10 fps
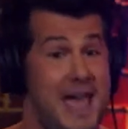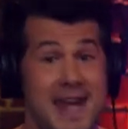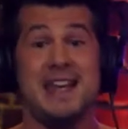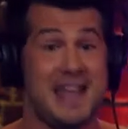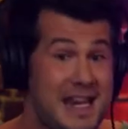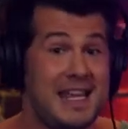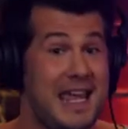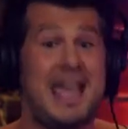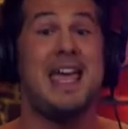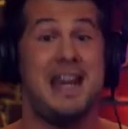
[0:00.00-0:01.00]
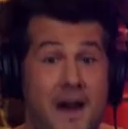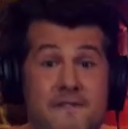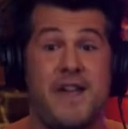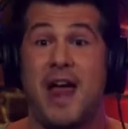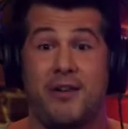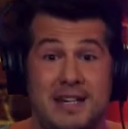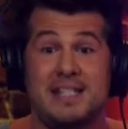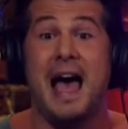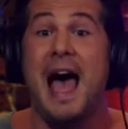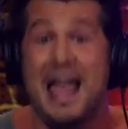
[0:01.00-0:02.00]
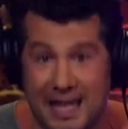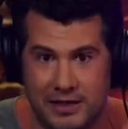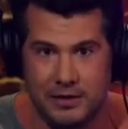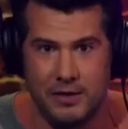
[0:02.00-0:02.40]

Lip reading: they didn't get to eat a very diet.